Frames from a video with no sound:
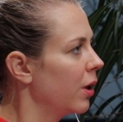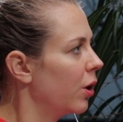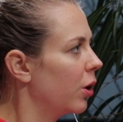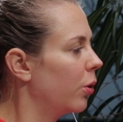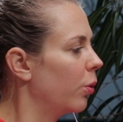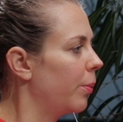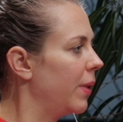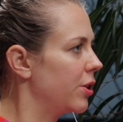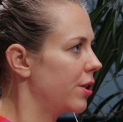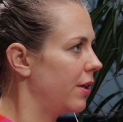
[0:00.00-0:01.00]
You were
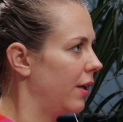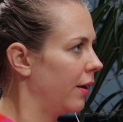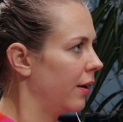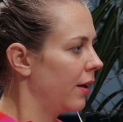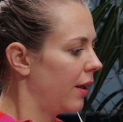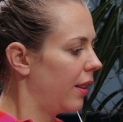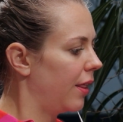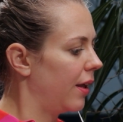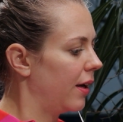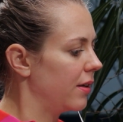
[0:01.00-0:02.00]
mentioning
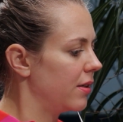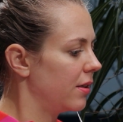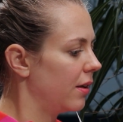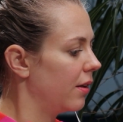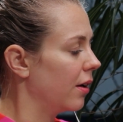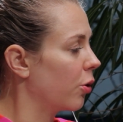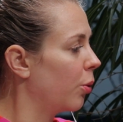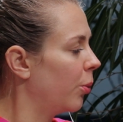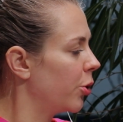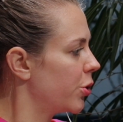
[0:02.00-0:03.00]
that the
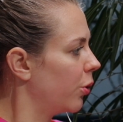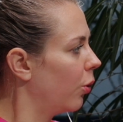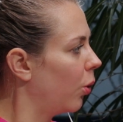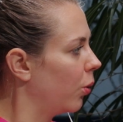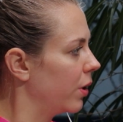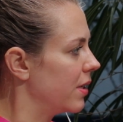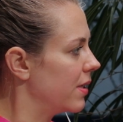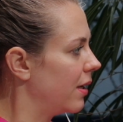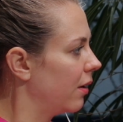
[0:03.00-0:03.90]
commercial goal is still